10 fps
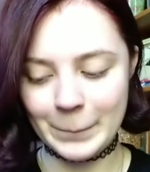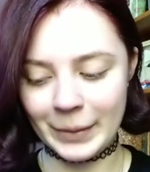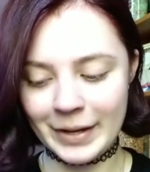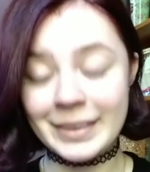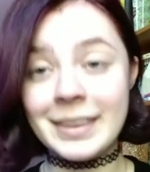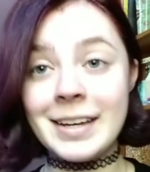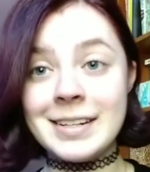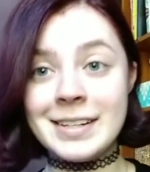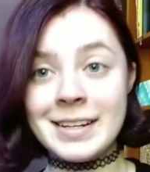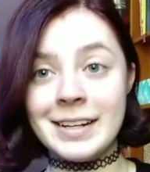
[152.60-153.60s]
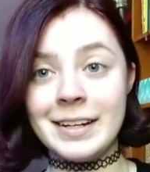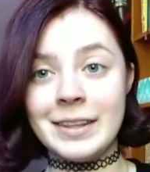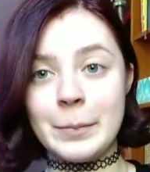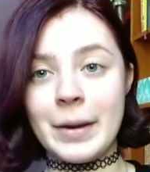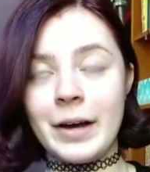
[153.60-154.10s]
But they did.
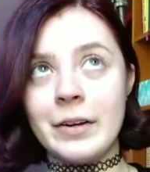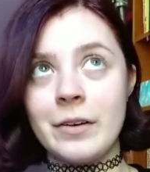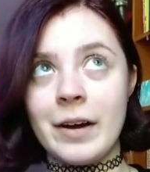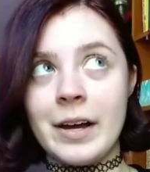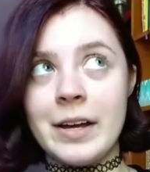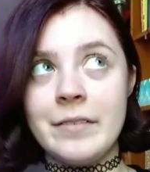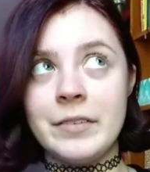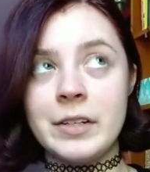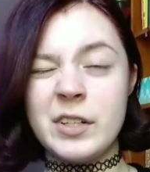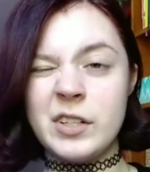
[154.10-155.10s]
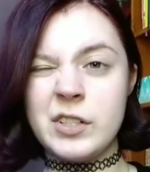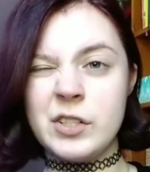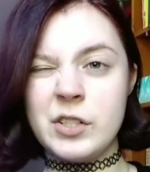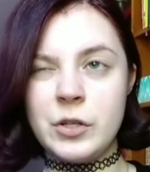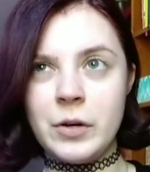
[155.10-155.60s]
The palette arrived
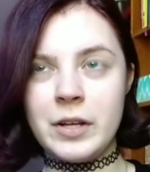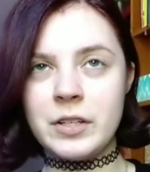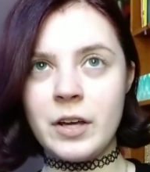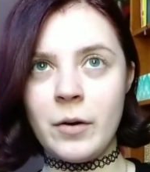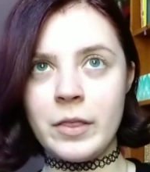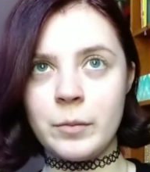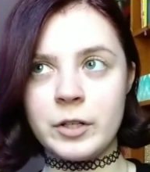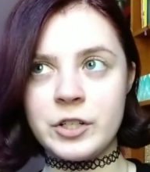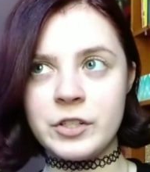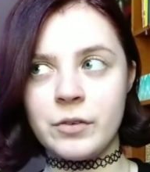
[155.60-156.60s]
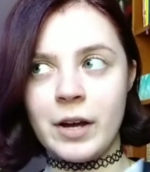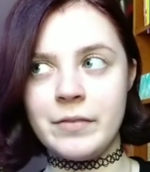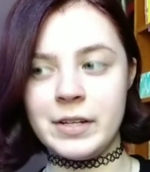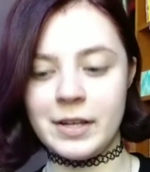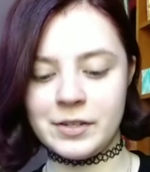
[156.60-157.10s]
2 days ago, and the brushes
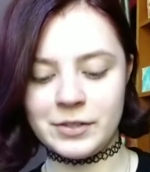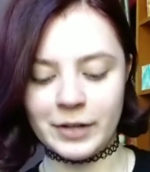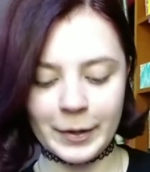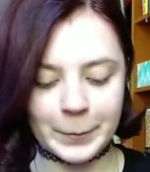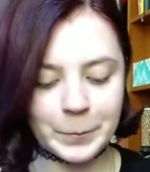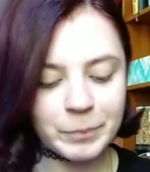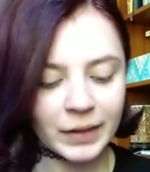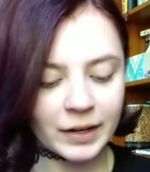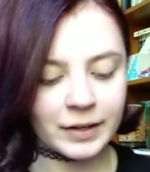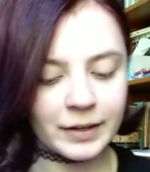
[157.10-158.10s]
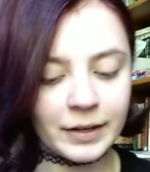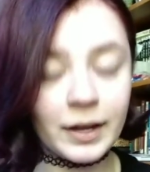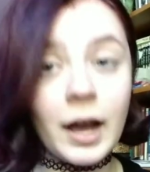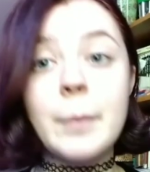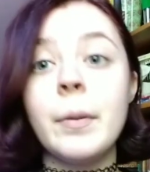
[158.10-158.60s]
arrived yesterday.
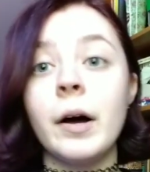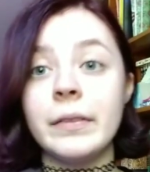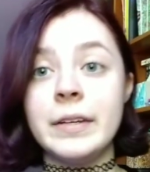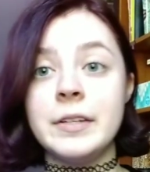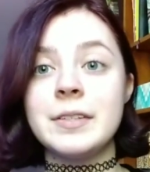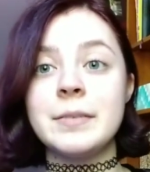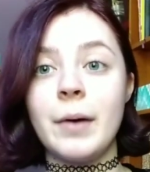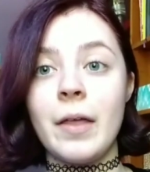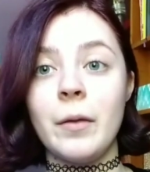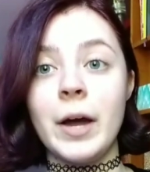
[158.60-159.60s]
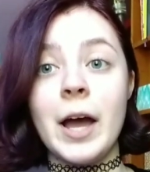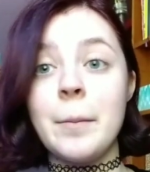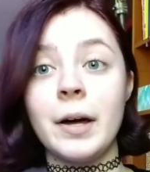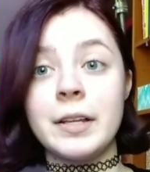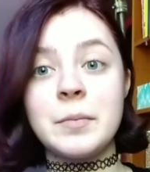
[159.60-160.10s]
I bought these, by the way. I'm
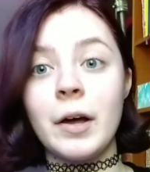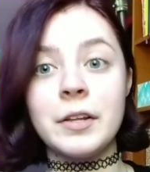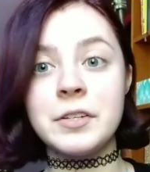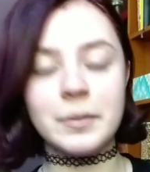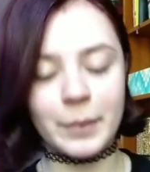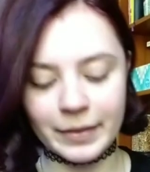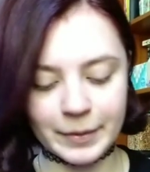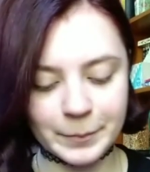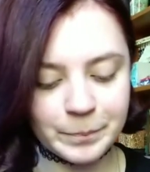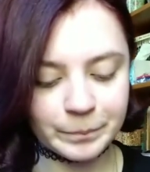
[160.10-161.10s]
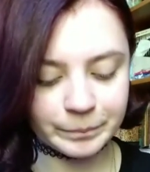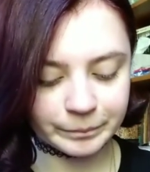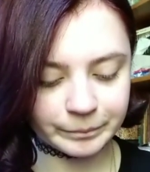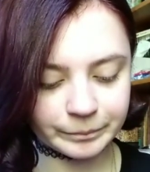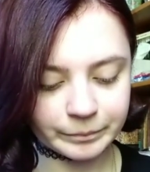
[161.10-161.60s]
not sponsored by them.
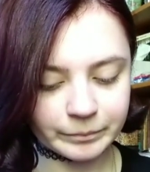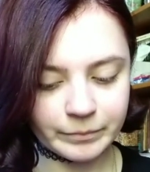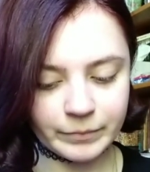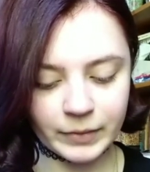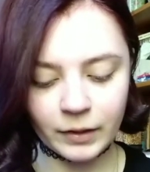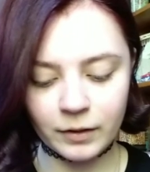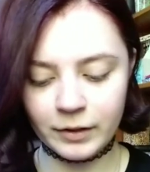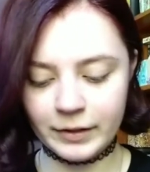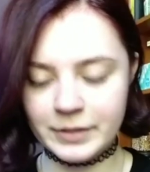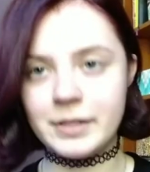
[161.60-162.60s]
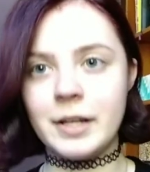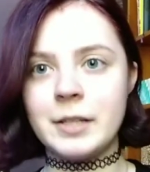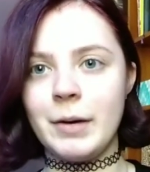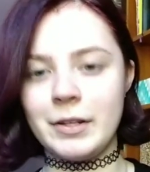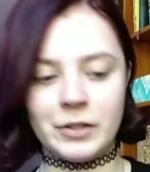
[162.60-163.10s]
Or this is not
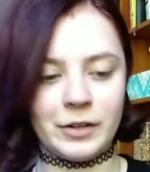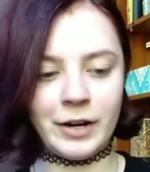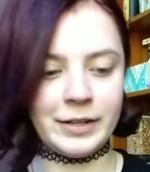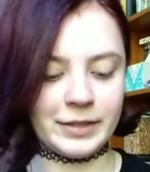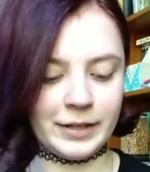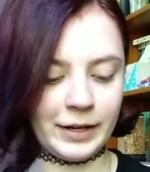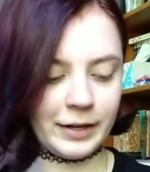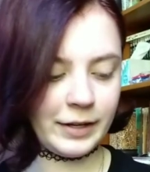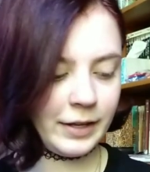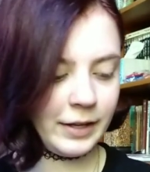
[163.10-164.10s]
sponsored or anything.